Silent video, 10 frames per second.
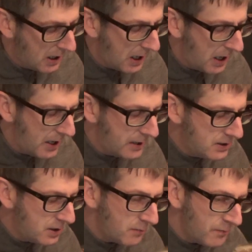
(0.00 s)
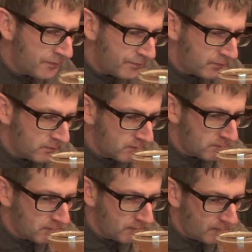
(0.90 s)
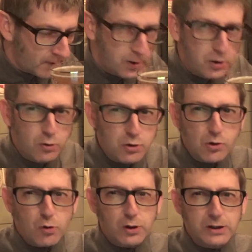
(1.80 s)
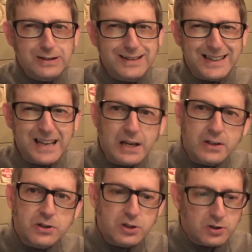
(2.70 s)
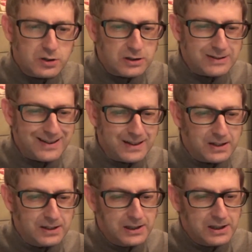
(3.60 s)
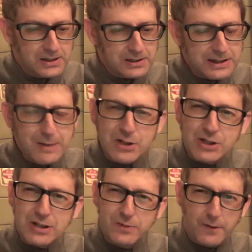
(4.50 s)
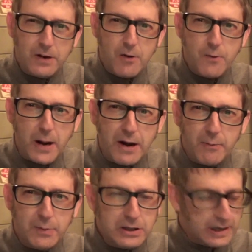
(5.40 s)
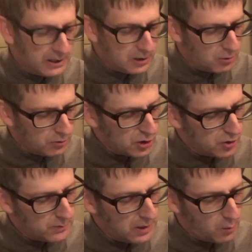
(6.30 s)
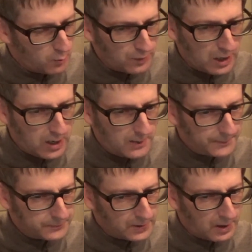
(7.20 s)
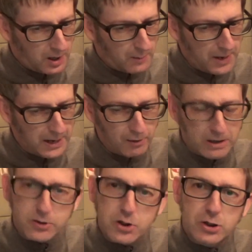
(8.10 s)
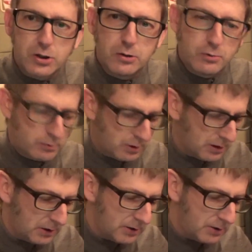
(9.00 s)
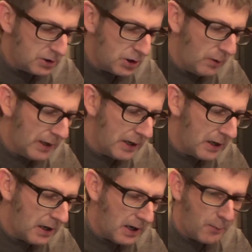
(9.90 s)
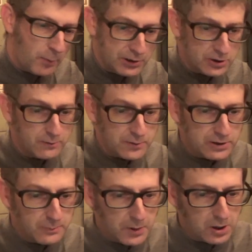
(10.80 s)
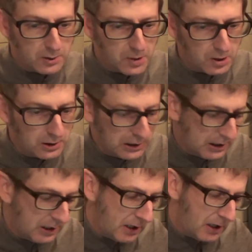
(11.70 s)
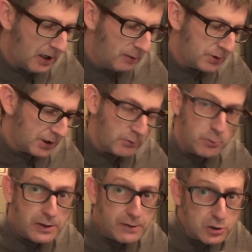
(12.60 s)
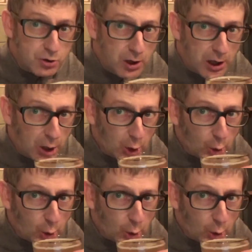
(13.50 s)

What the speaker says: And you sort of, it can, the lemon zest is very overpowering, but you can sort of smell a background to it, which is obviously the bergamot. So we'll give it a try.